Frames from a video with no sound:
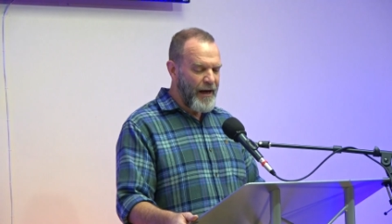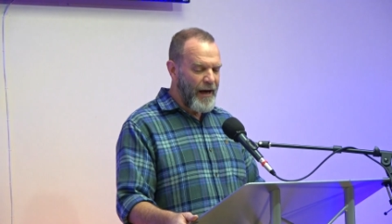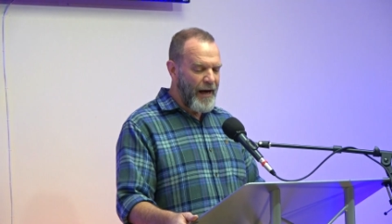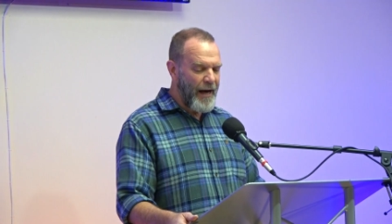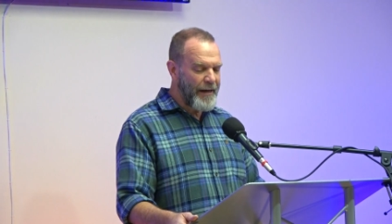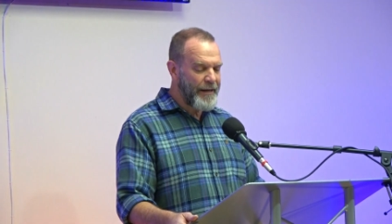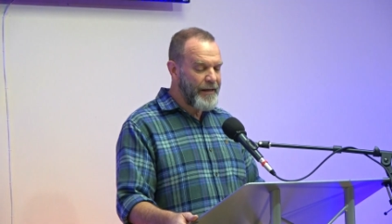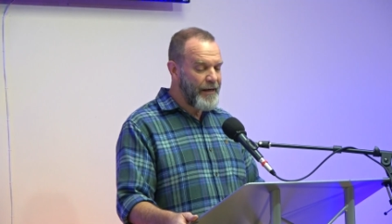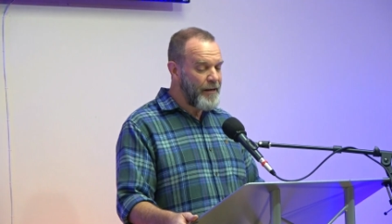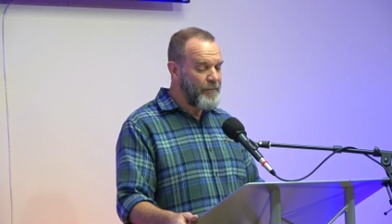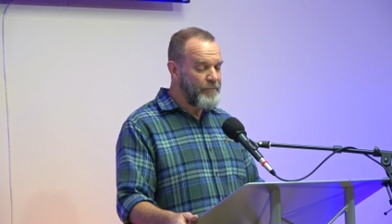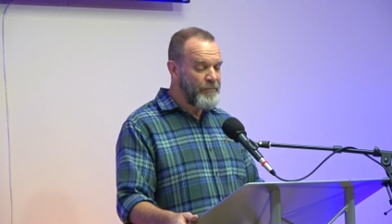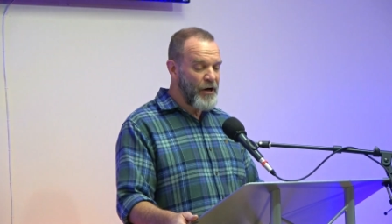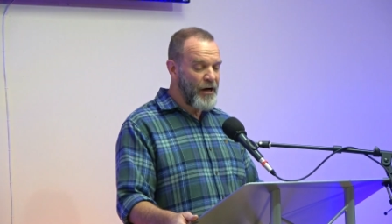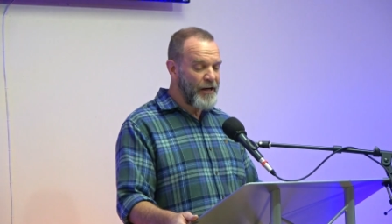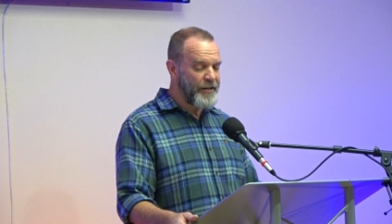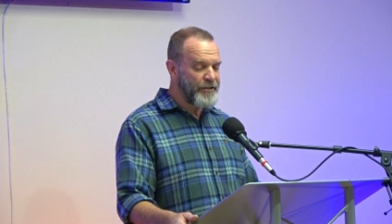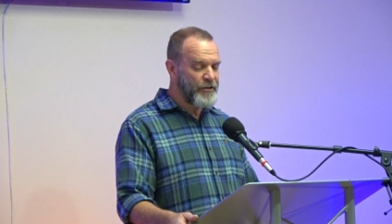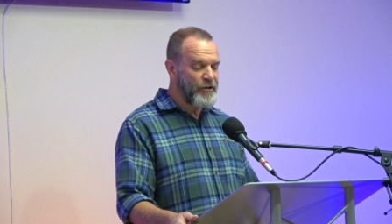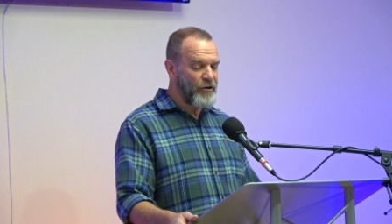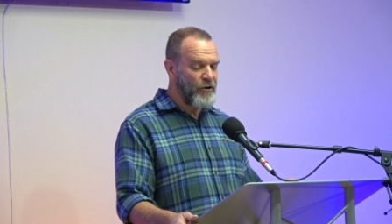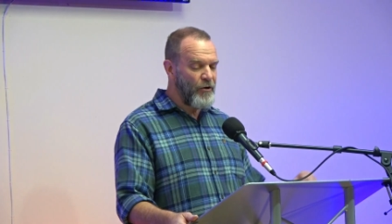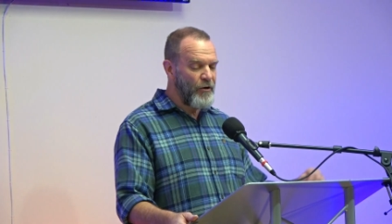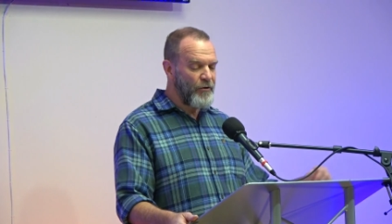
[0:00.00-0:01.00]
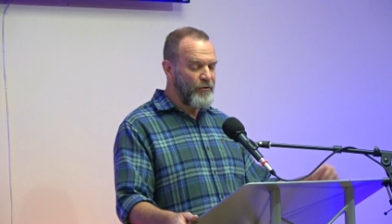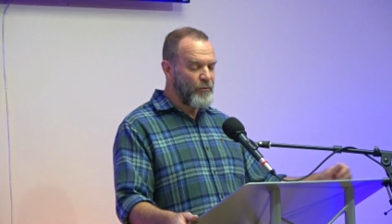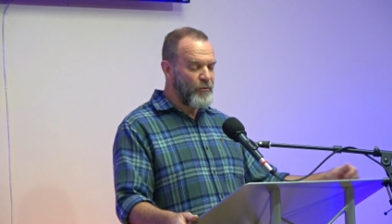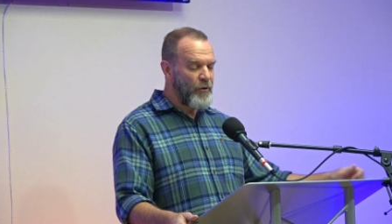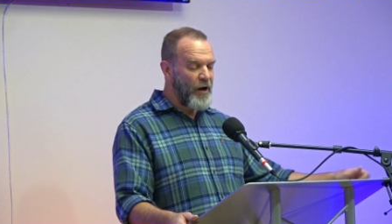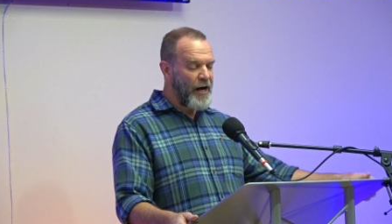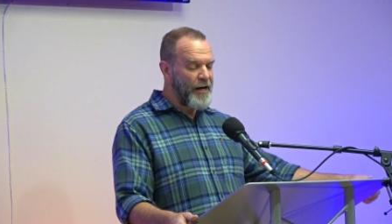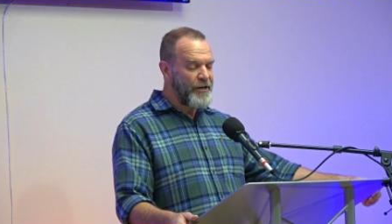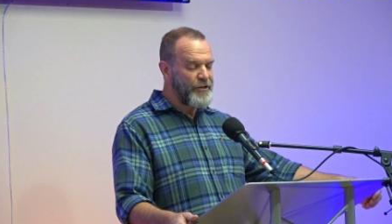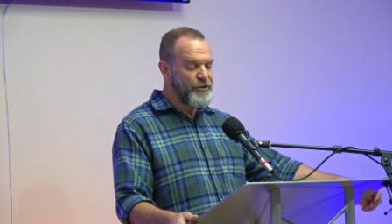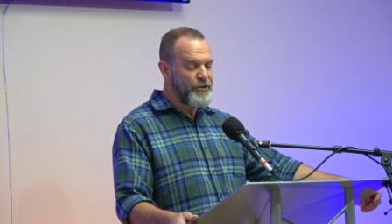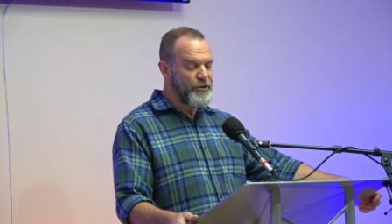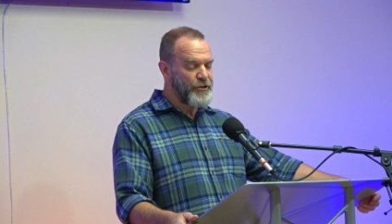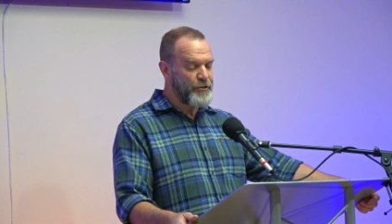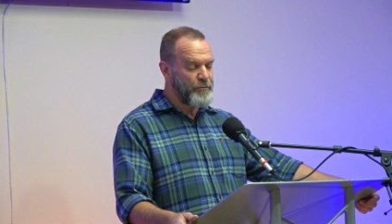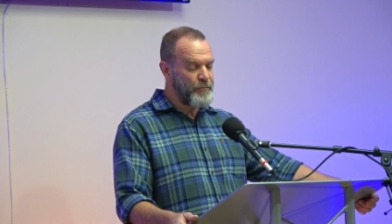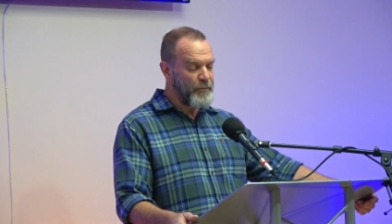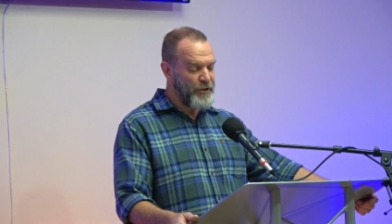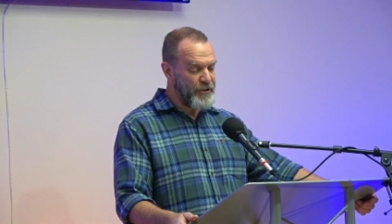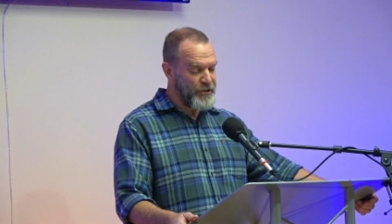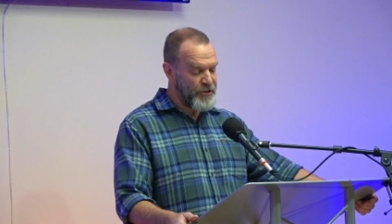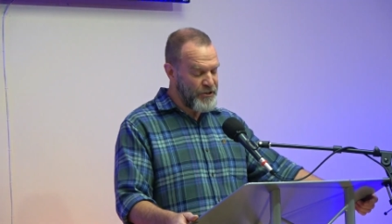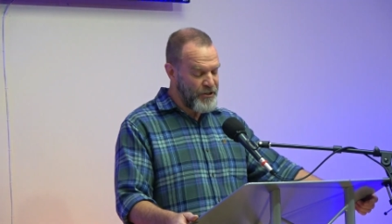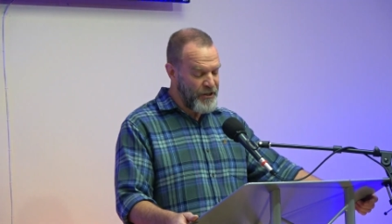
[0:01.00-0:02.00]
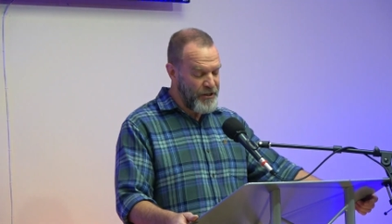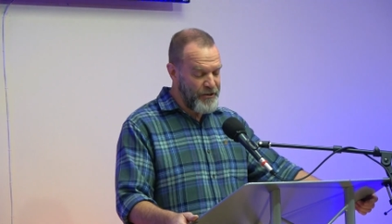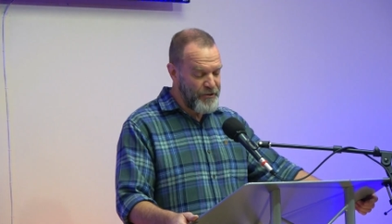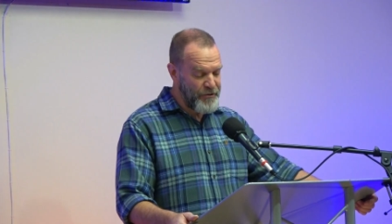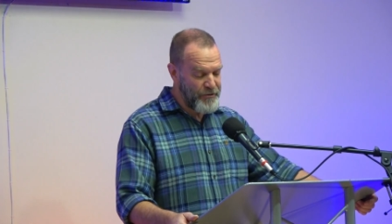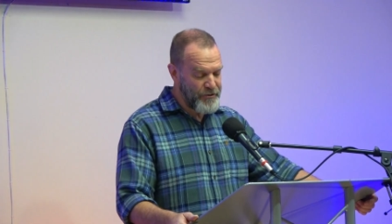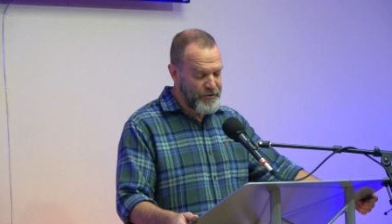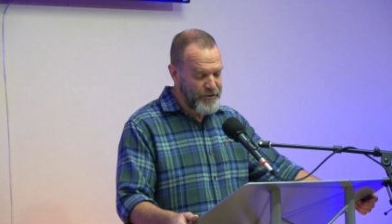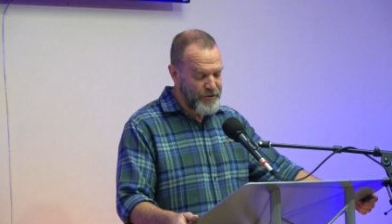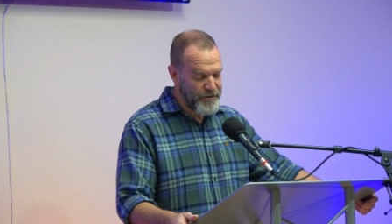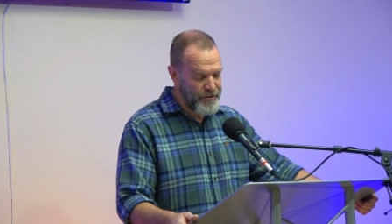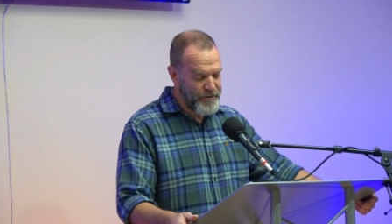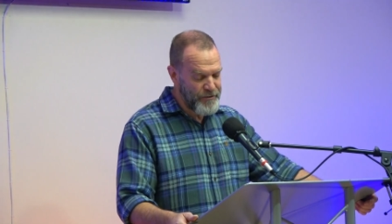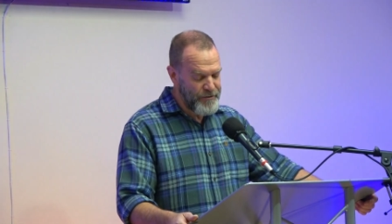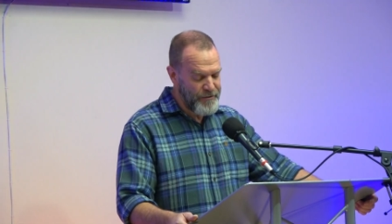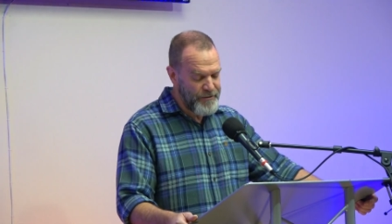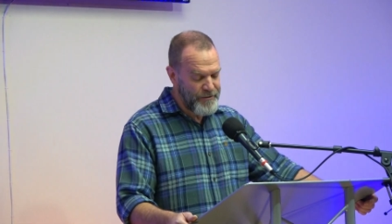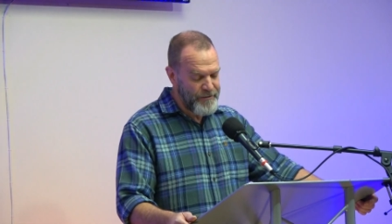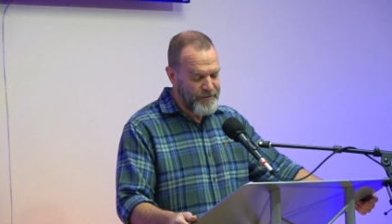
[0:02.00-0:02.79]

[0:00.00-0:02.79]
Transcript: I came not to call the righteous, but sinners.